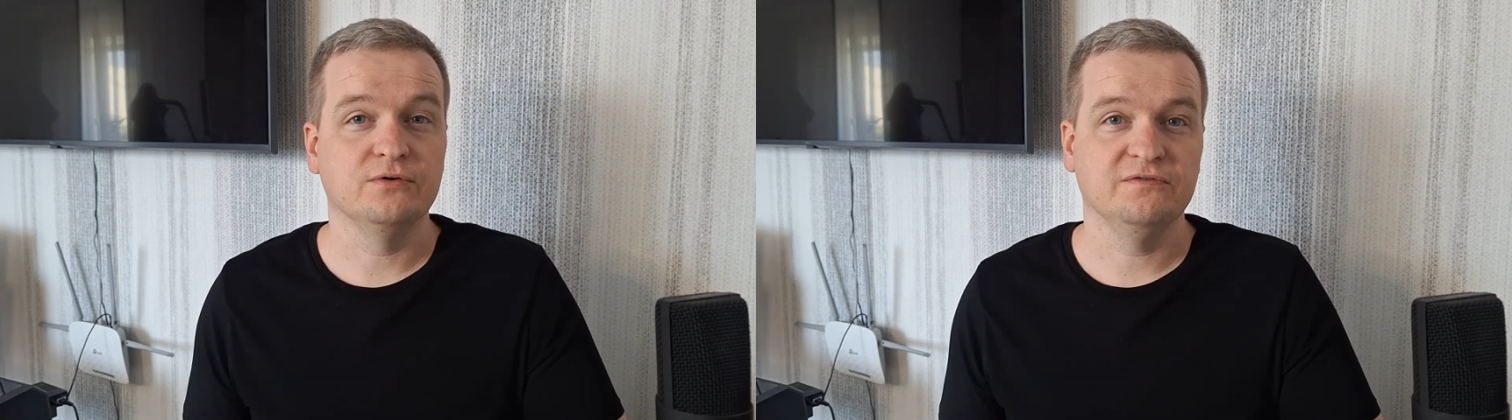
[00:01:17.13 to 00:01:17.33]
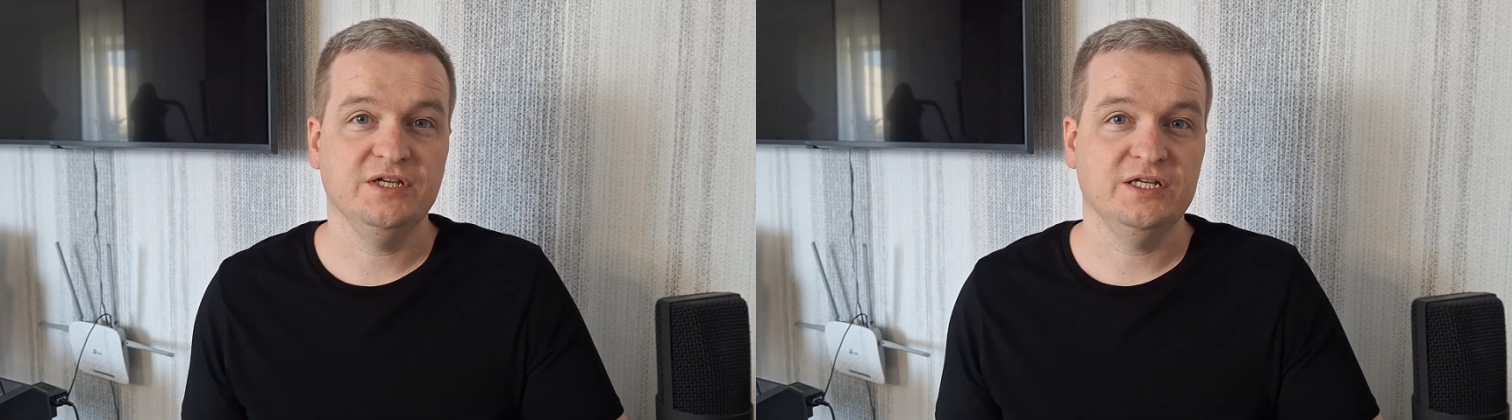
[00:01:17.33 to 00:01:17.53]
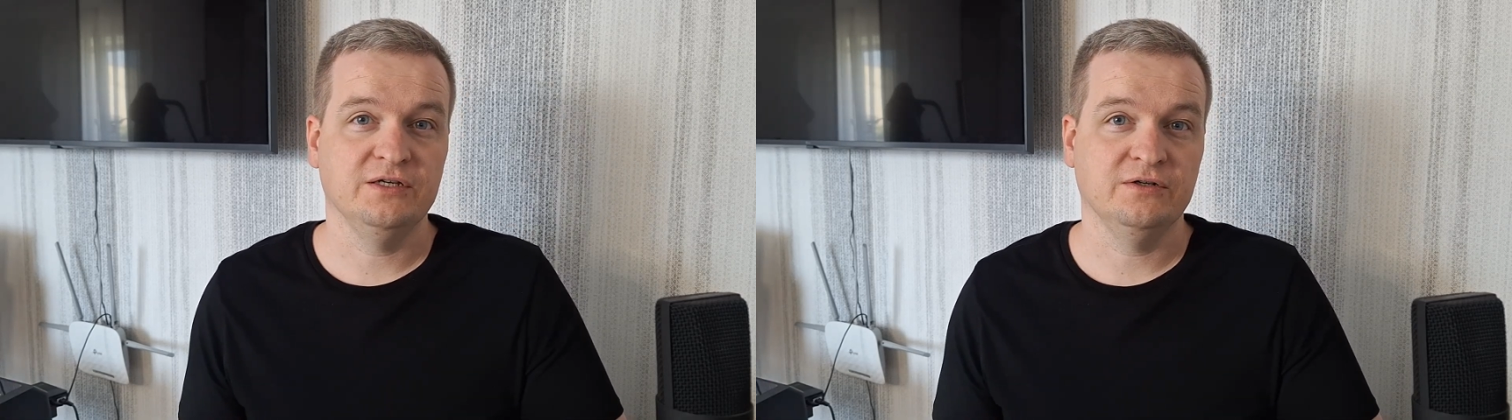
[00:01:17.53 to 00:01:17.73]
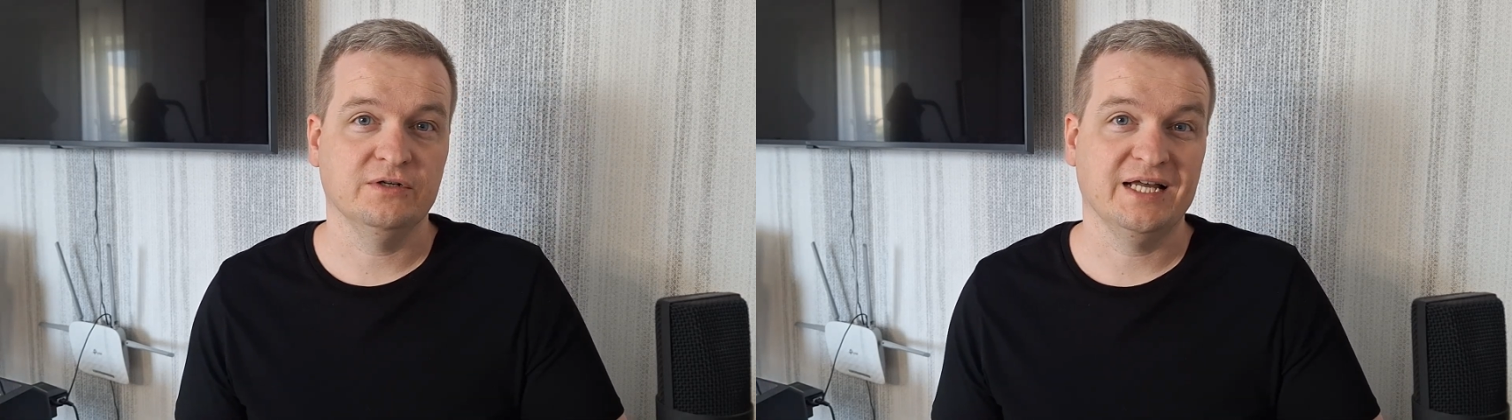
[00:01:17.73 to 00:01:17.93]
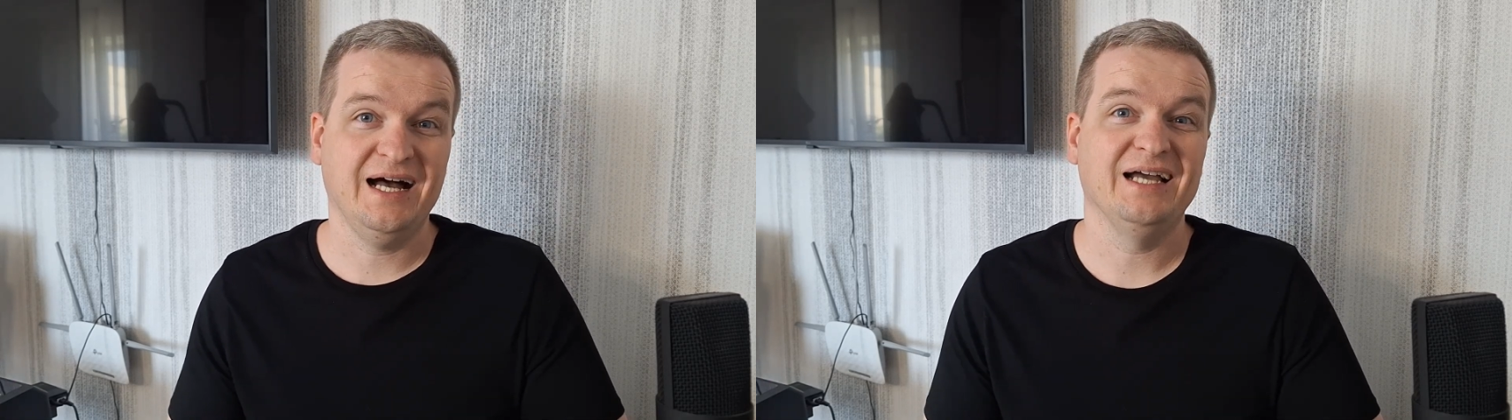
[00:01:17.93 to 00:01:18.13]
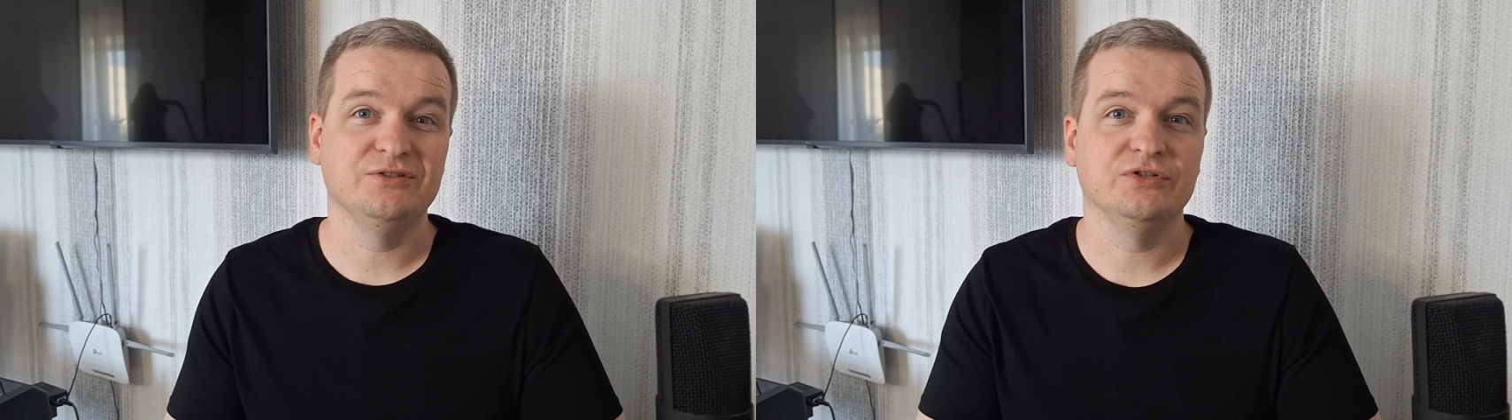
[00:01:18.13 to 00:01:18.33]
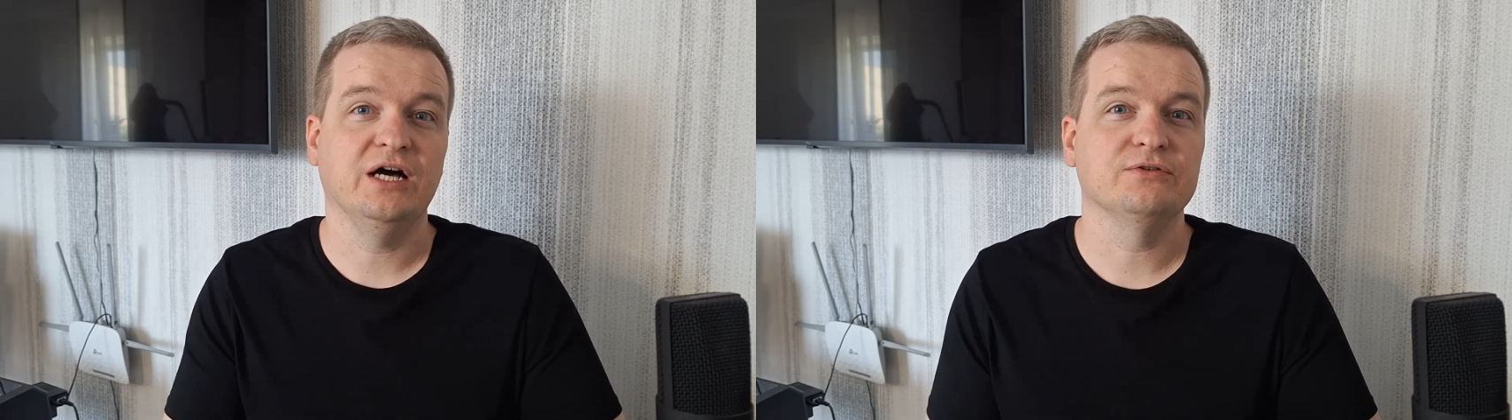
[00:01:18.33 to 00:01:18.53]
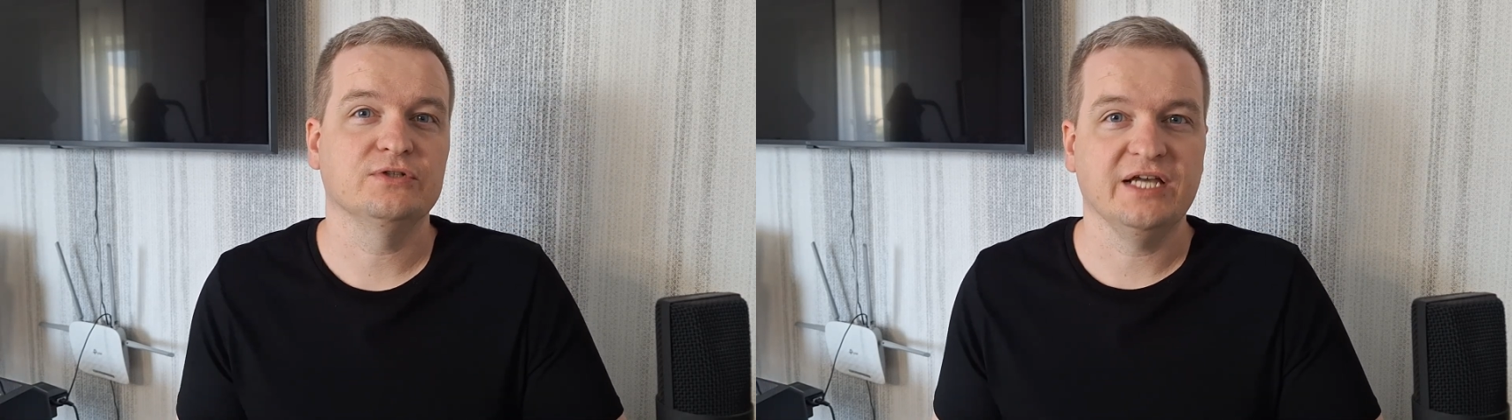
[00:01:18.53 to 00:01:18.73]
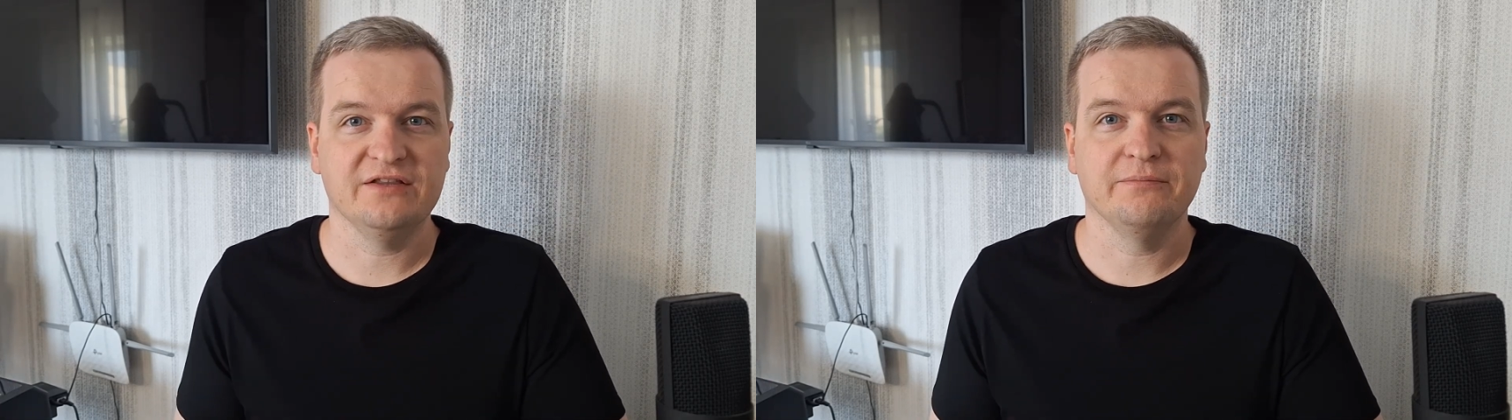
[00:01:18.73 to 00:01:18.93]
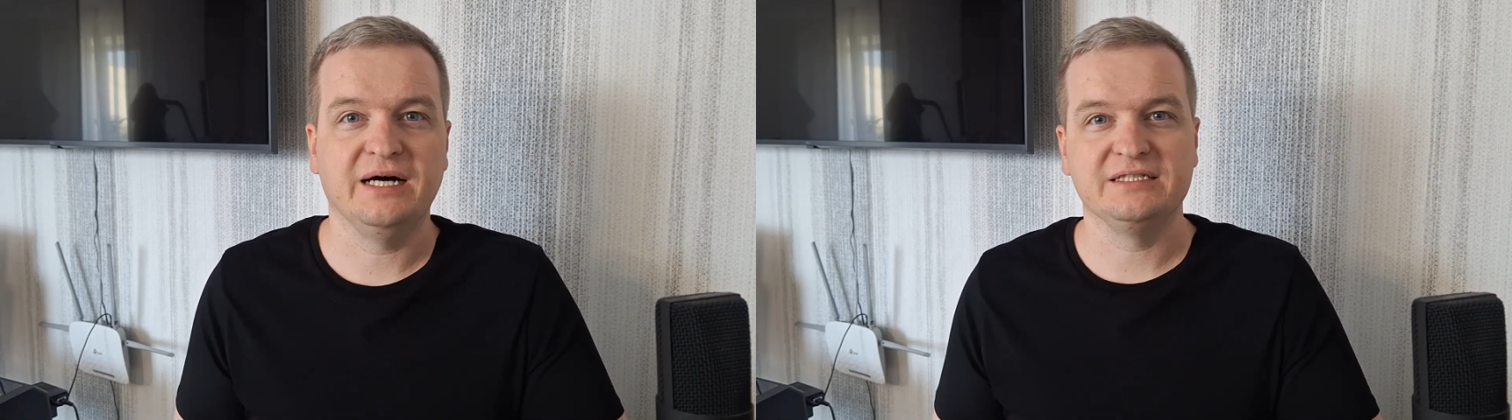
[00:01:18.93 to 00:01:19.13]
video or guide on how to get the
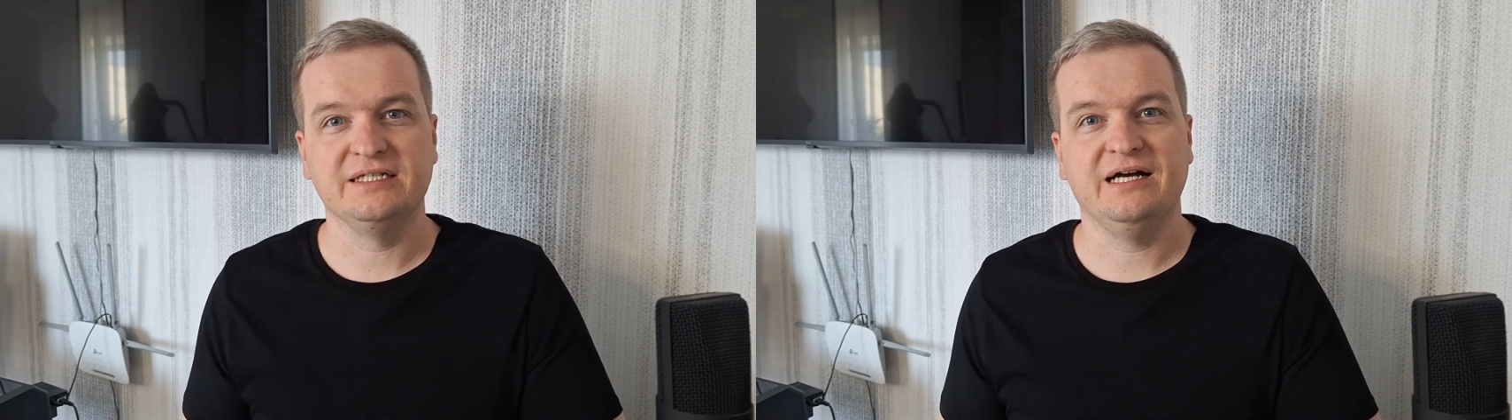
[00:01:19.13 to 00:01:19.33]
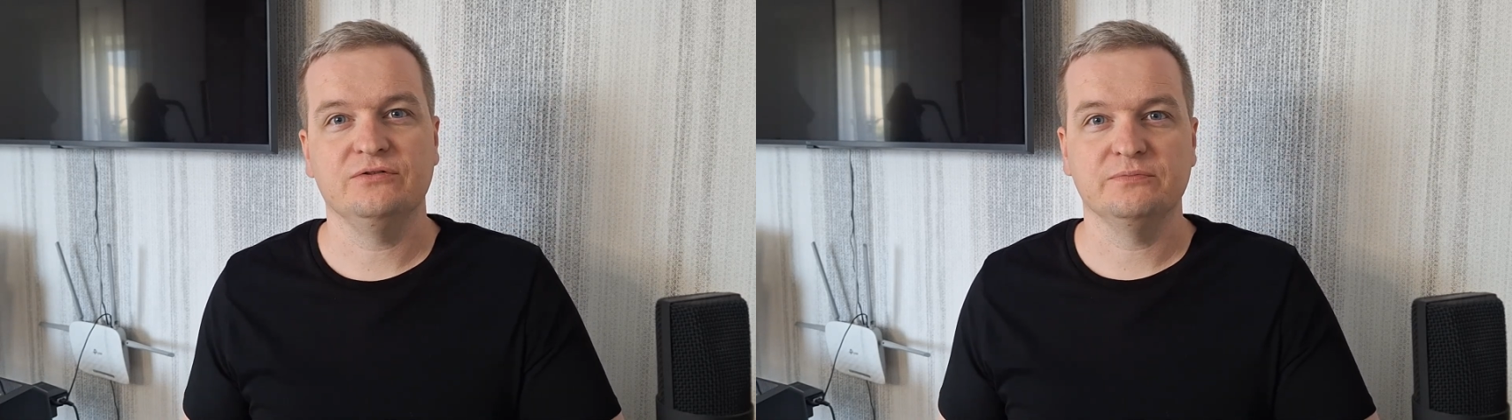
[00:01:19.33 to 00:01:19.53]
button out,